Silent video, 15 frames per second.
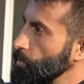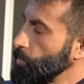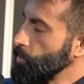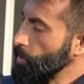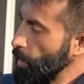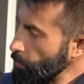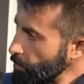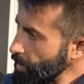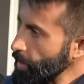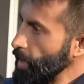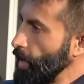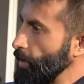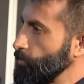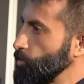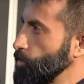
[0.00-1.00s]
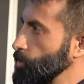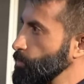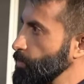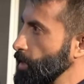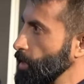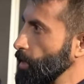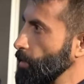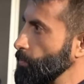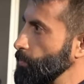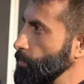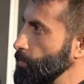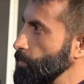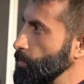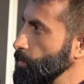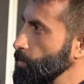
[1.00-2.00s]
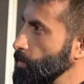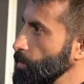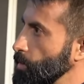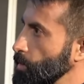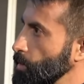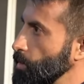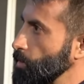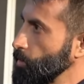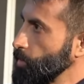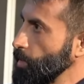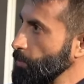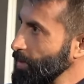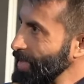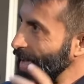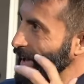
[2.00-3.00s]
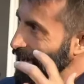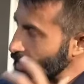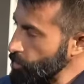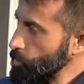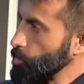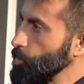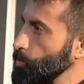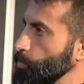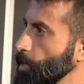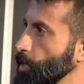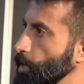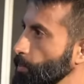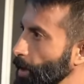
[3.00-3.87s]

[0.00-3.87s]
somebody have to speak up, or somebody has to speak